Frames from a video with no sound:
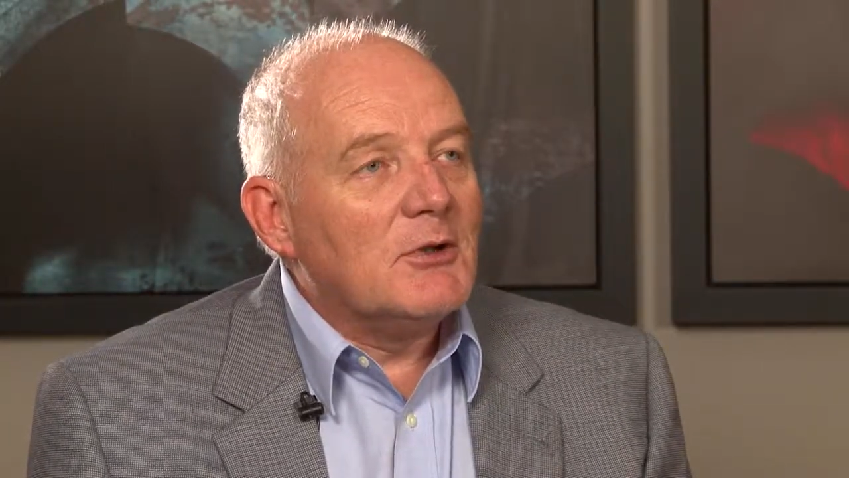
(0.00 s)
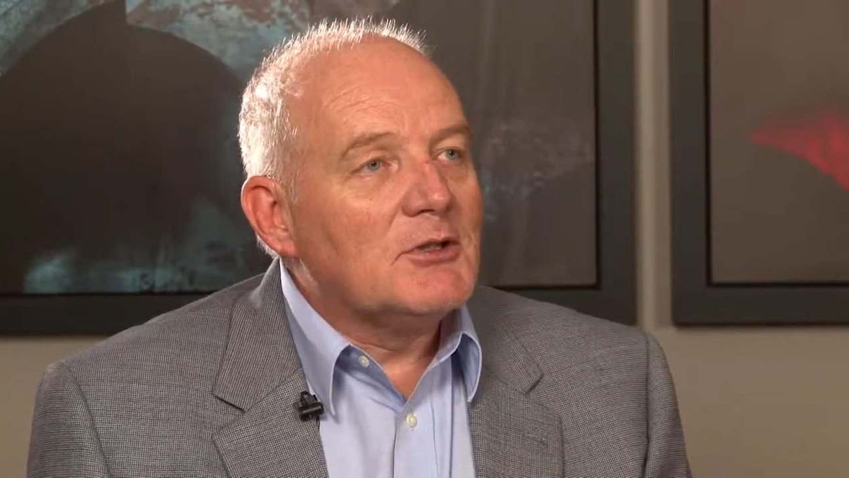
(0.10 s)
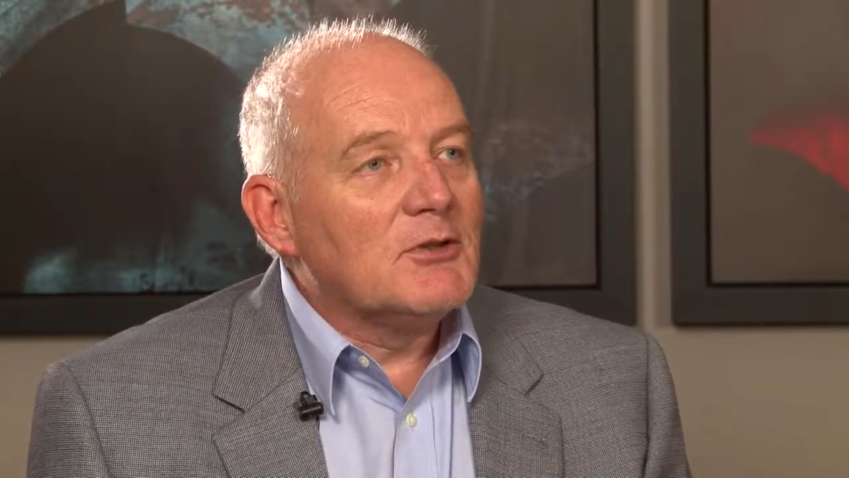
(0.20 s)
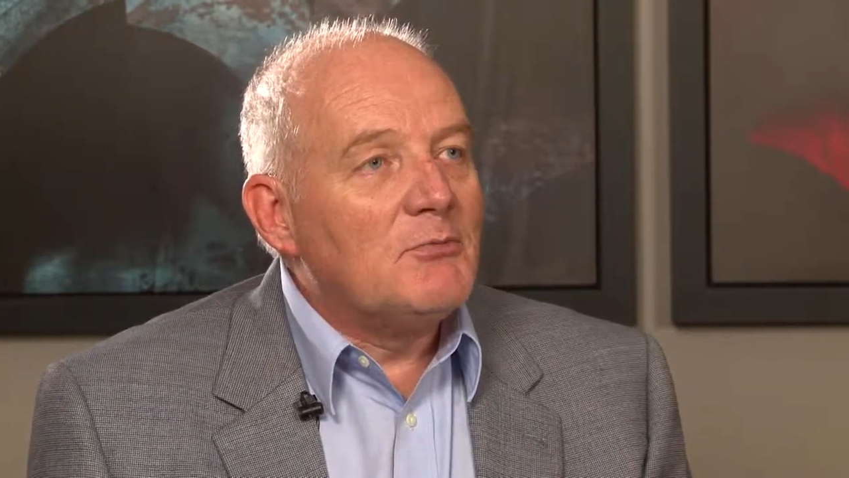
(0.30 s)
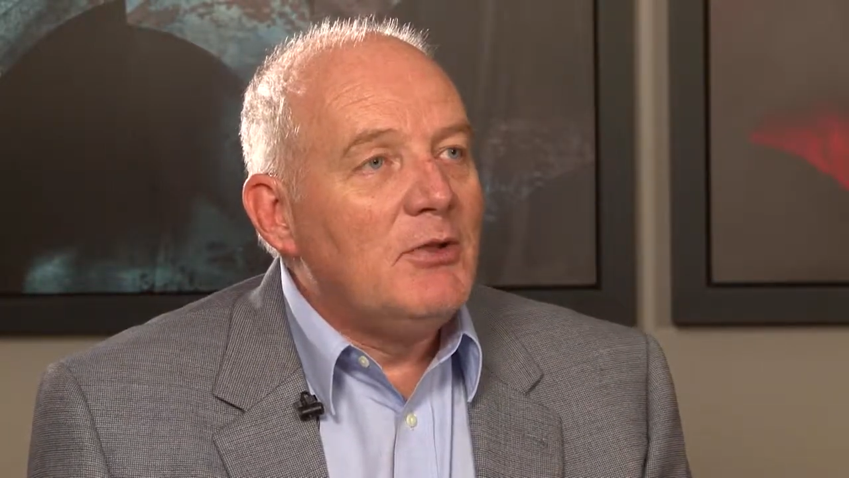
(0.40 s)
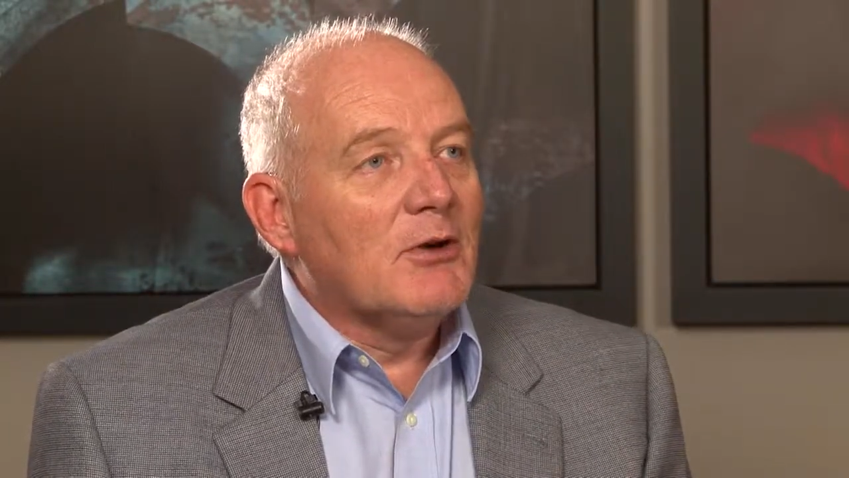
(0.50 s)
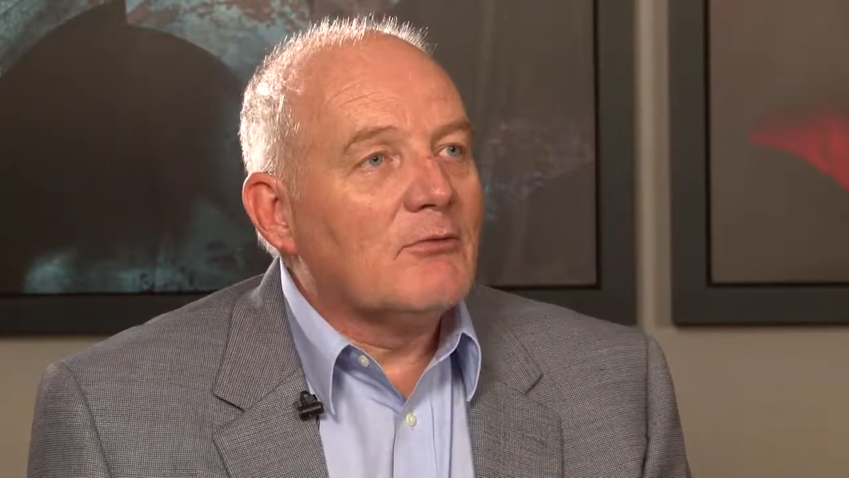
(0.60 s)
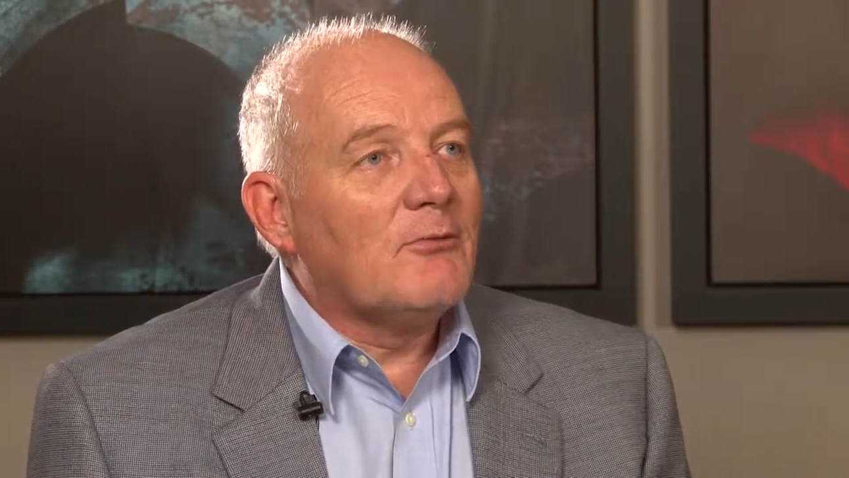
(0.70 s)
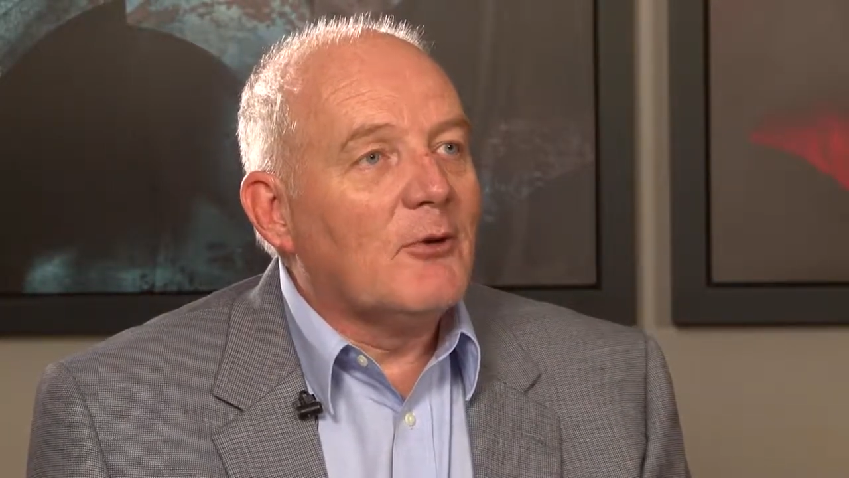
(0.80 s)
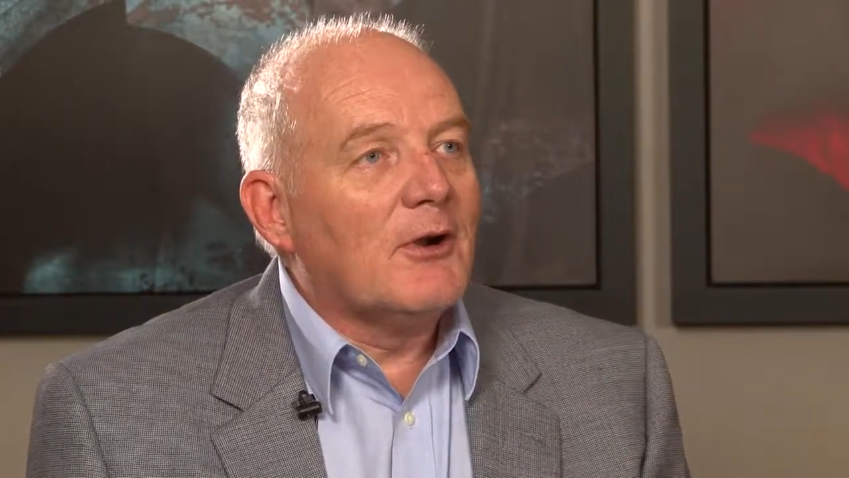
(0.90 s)
which is
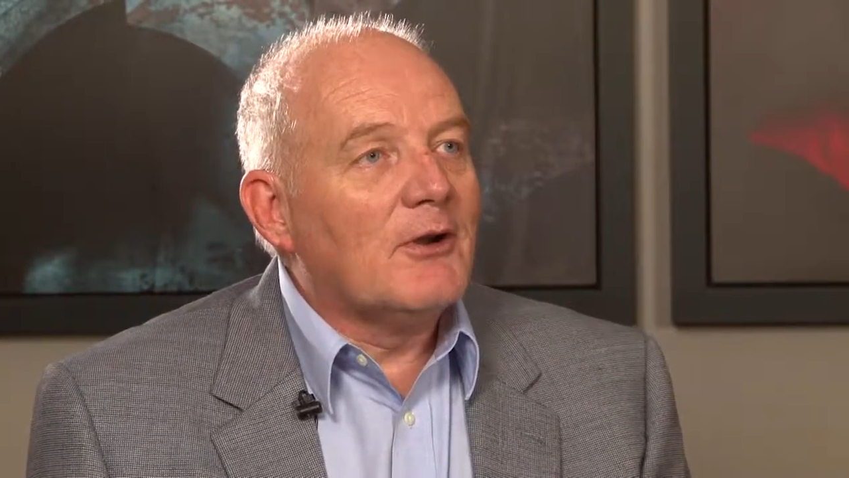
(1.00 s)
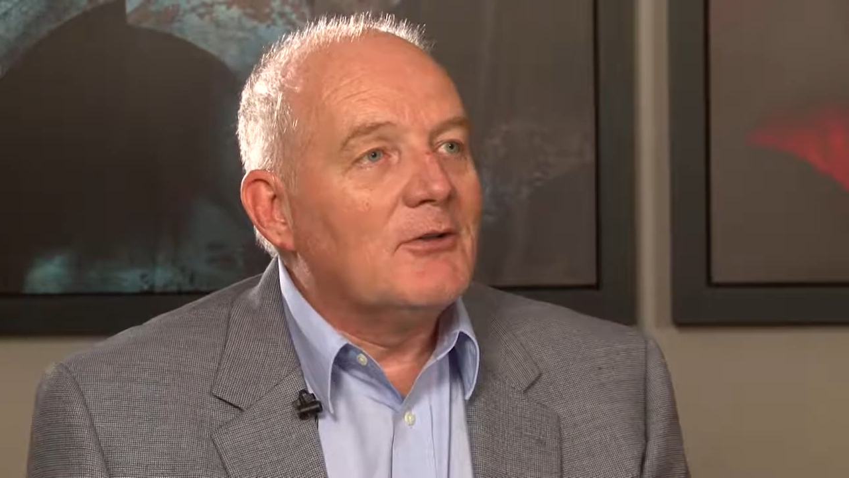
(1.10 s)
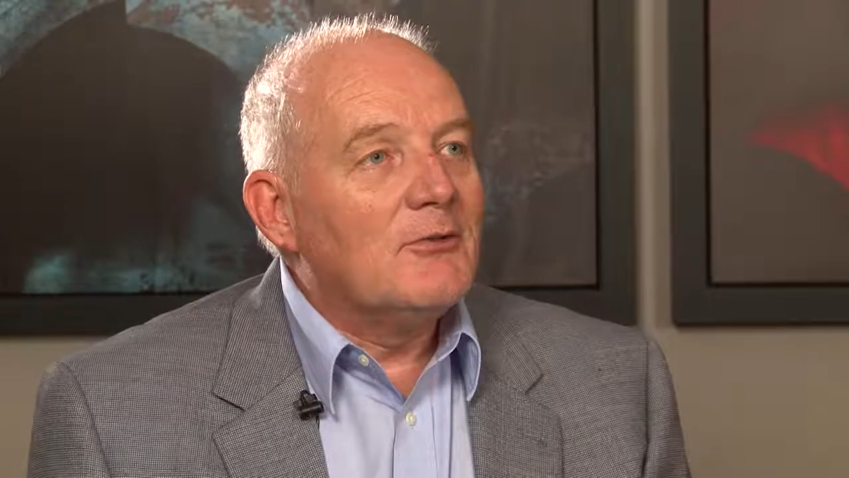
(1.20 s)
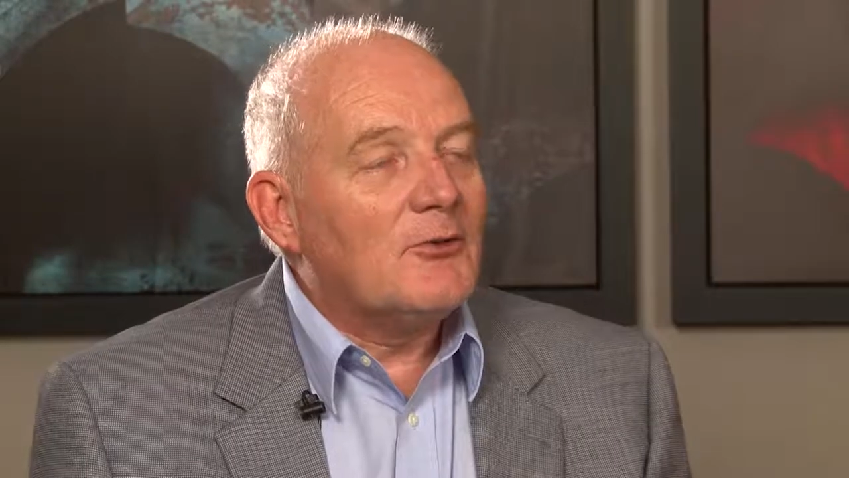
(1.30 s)
built for